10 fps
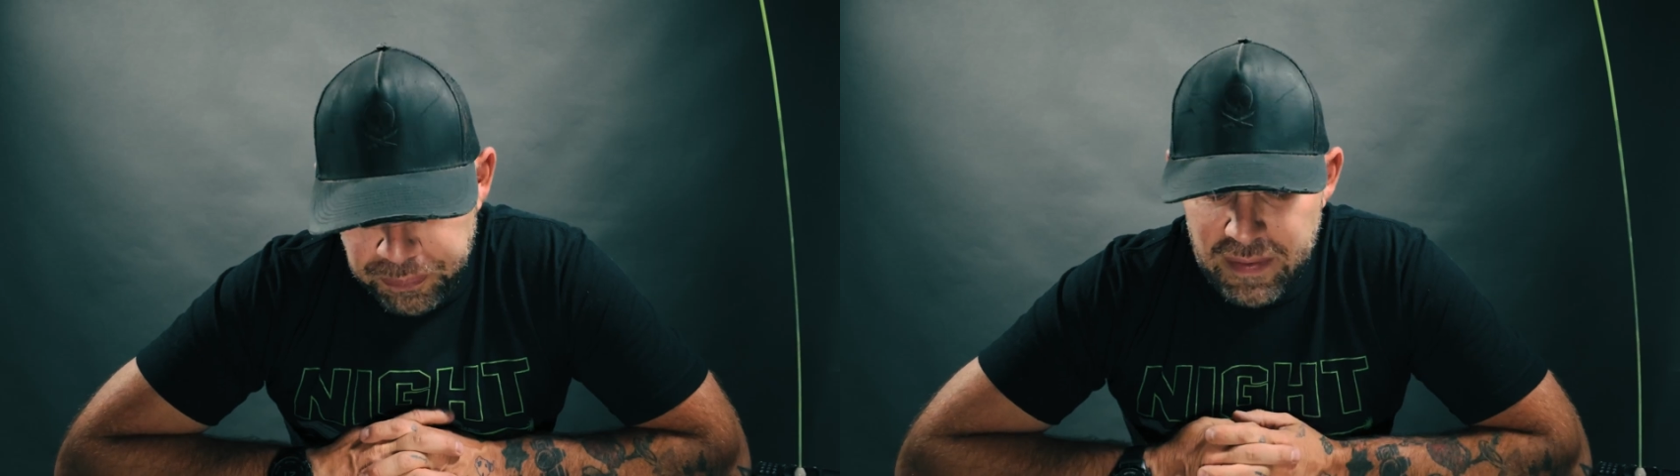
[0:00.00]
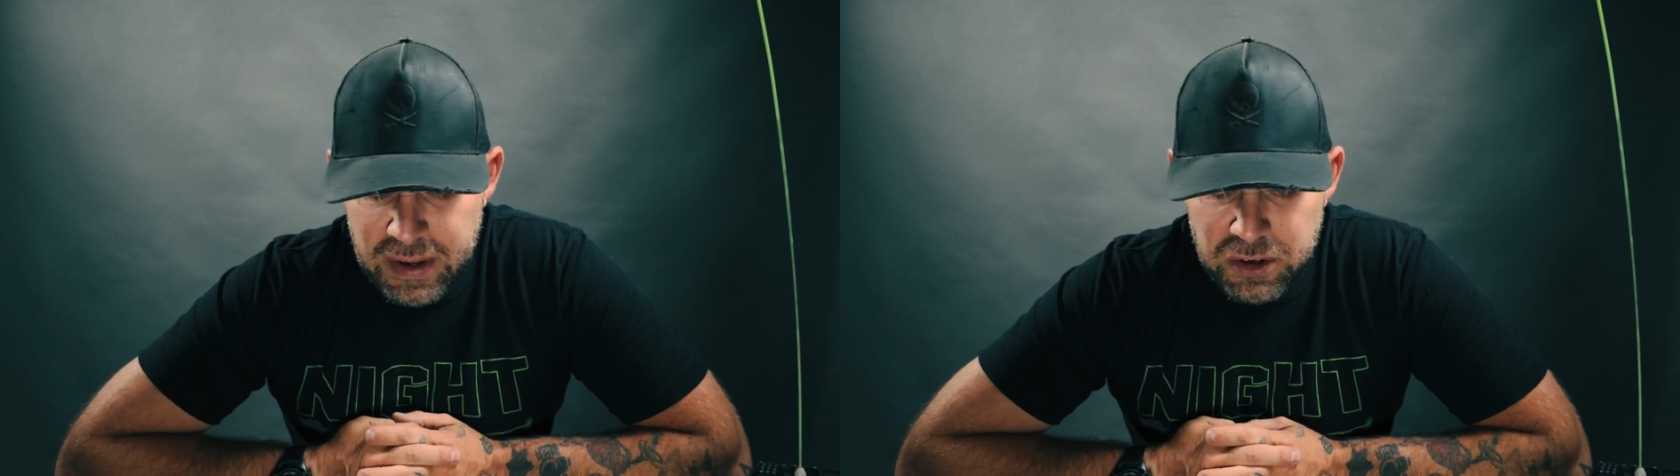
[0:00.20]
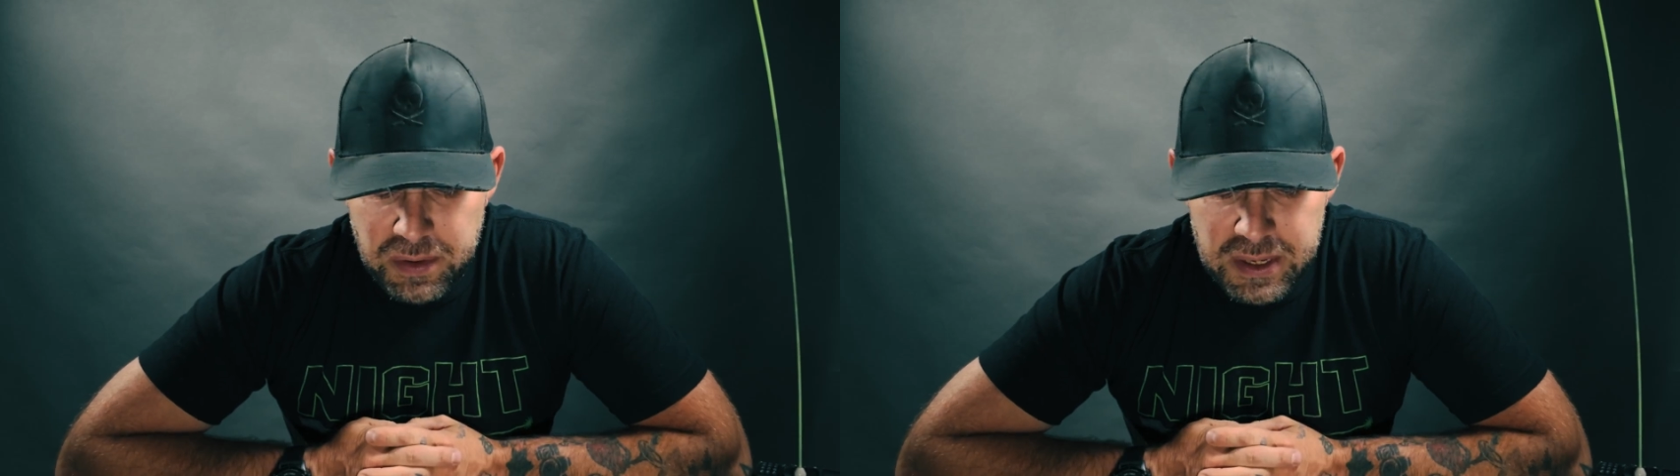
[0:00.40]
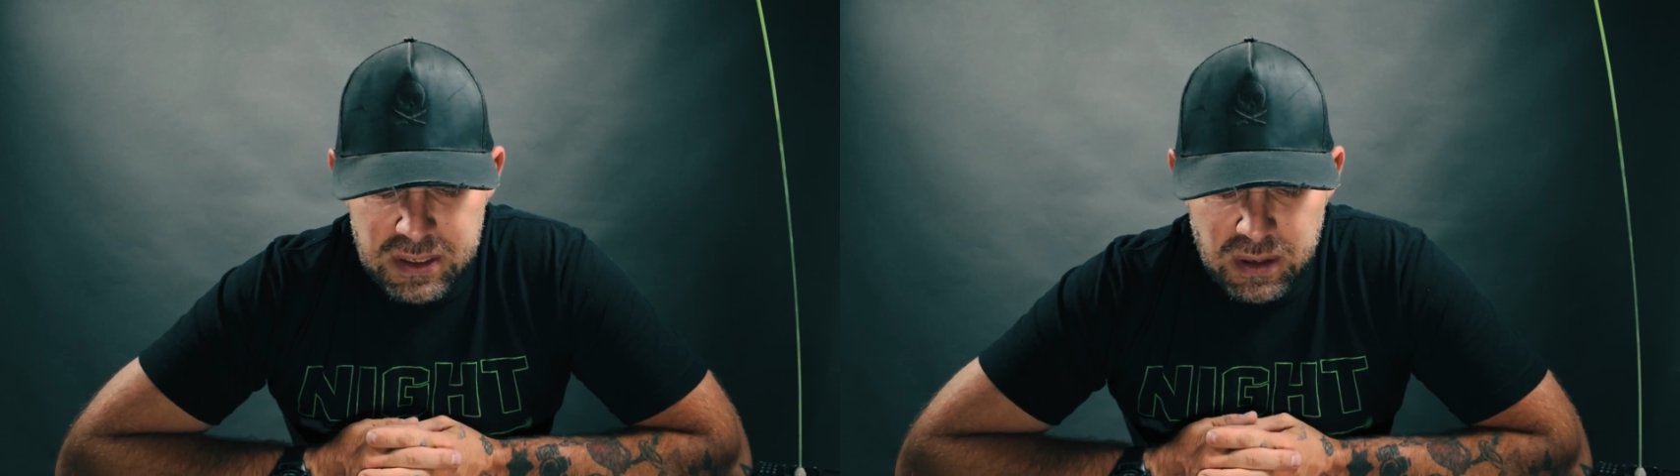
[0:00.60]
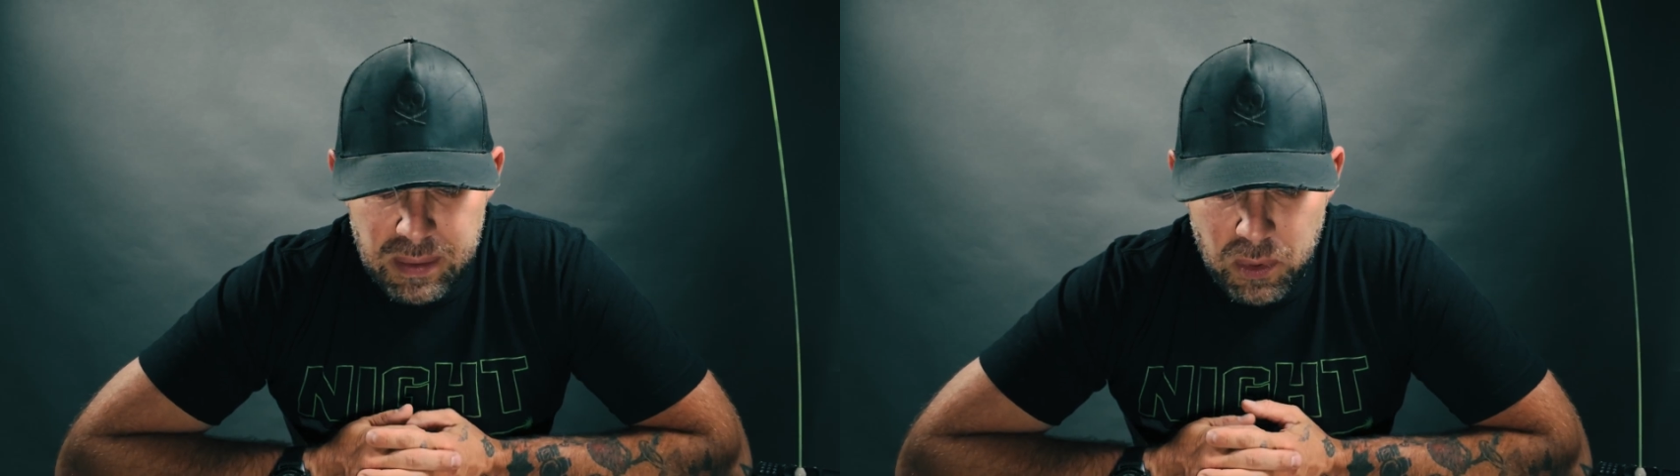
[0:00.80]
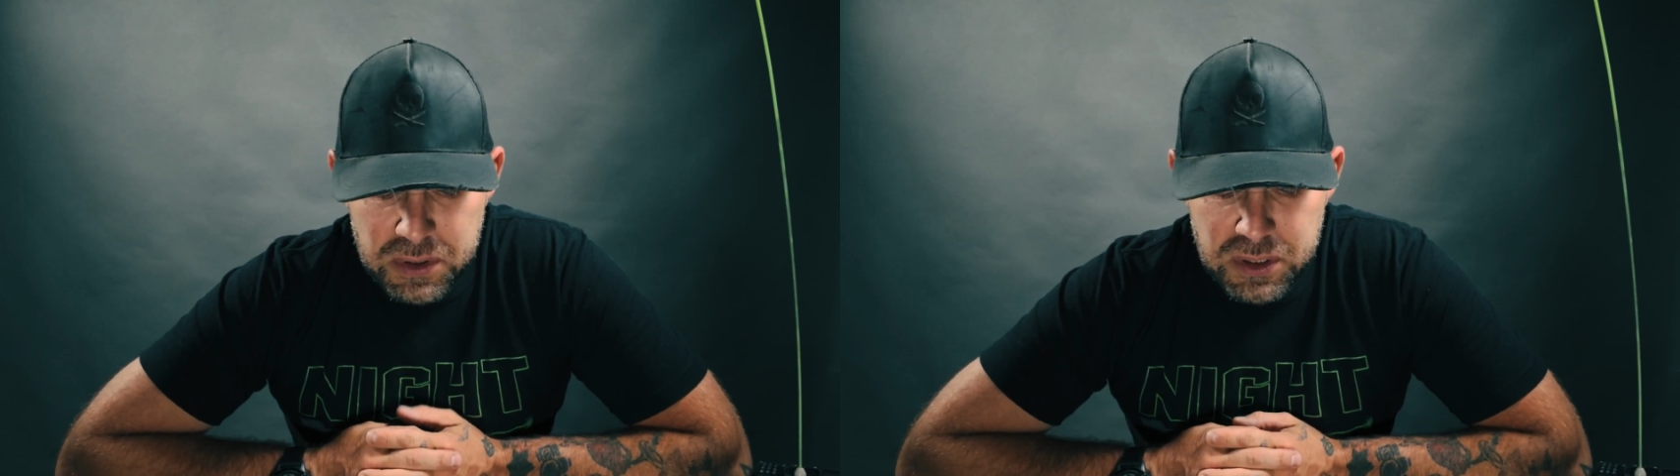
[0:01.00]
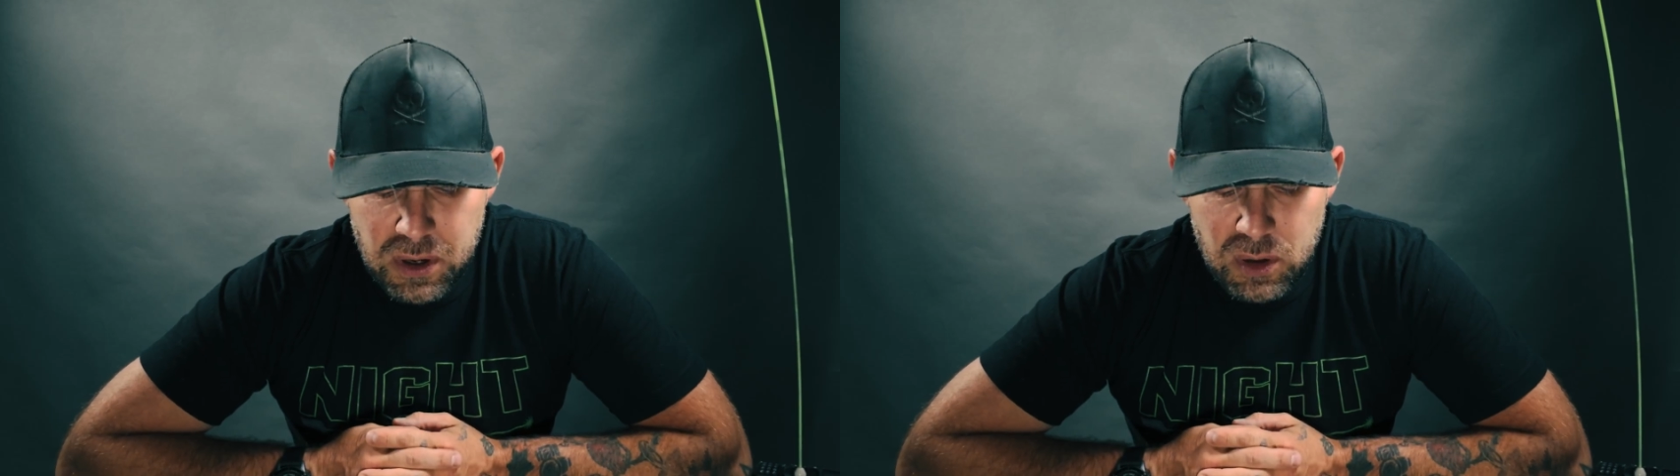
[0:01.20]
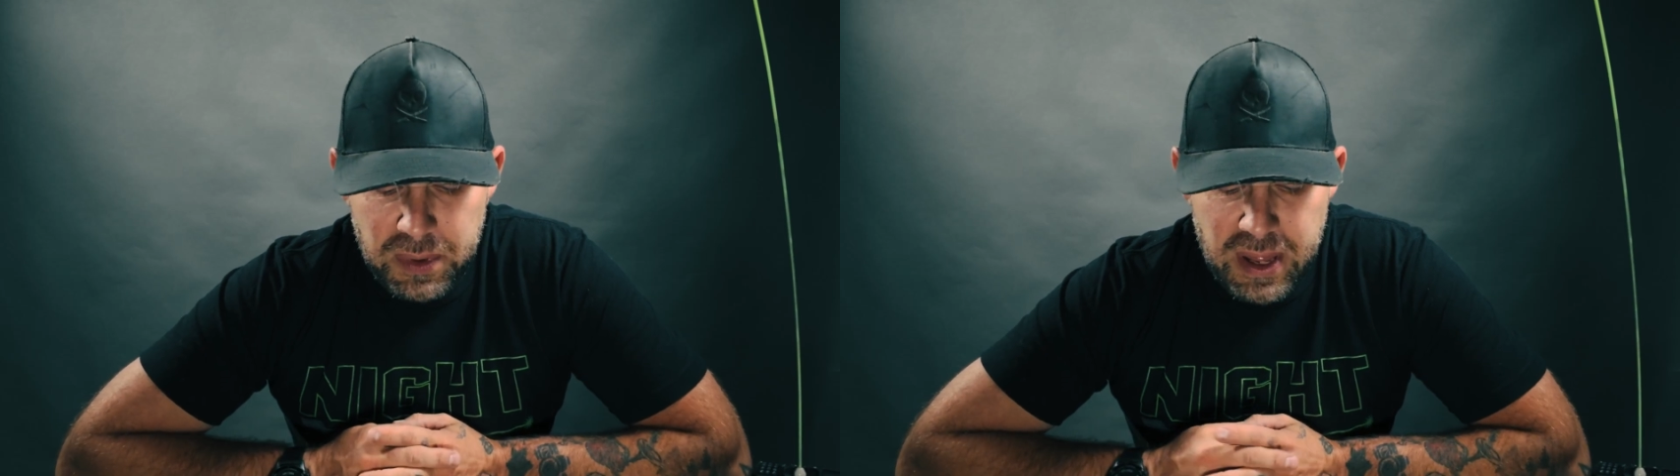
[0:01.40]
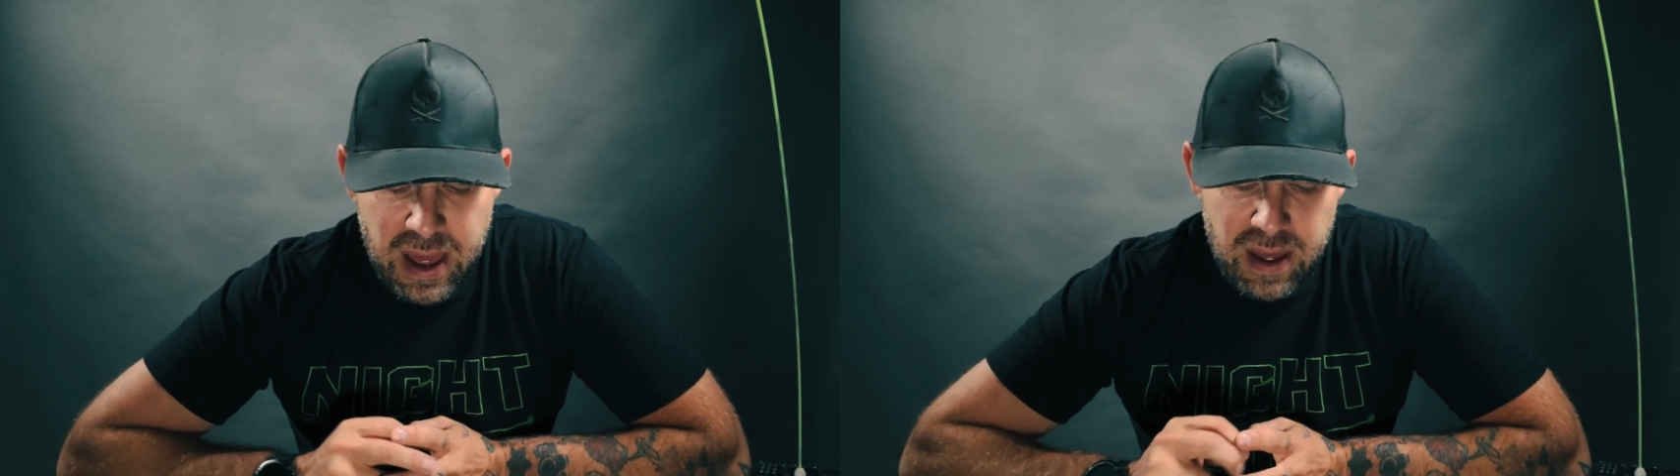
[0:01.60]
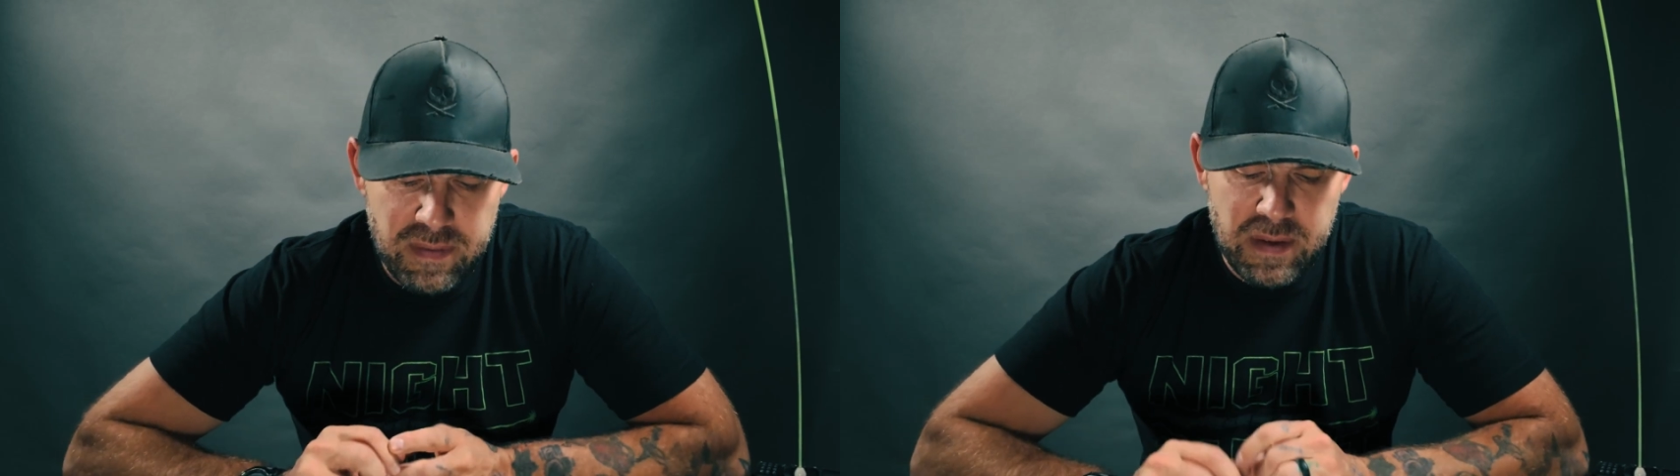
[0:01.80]
Diving into this on the Morse code, we
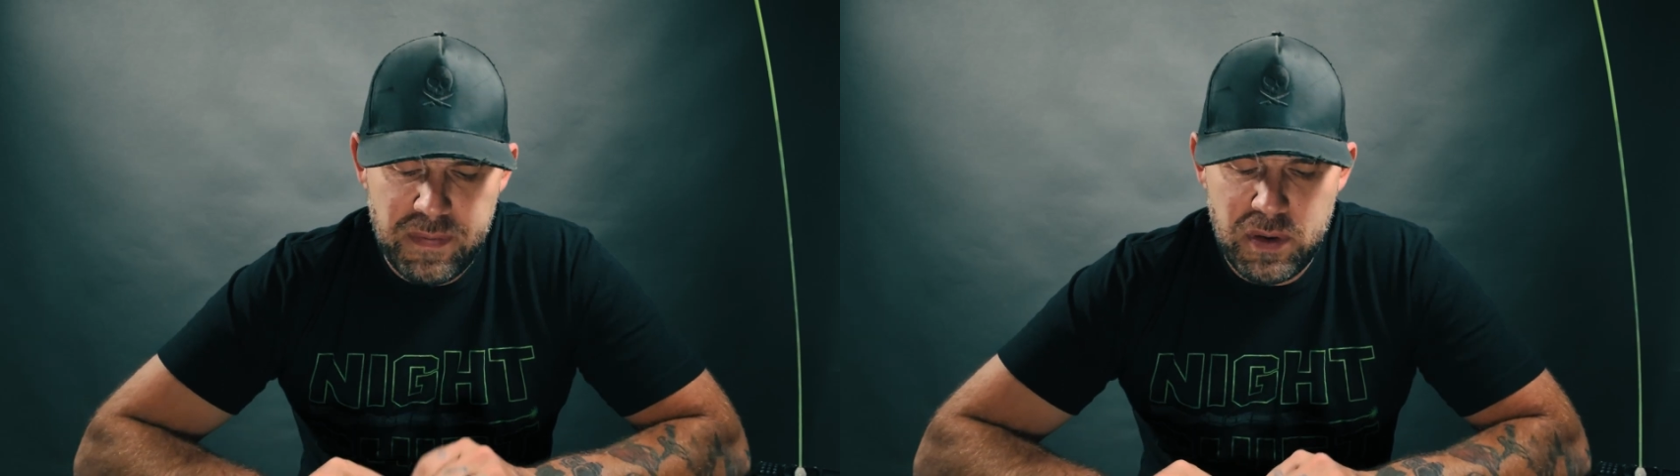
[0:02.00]
have a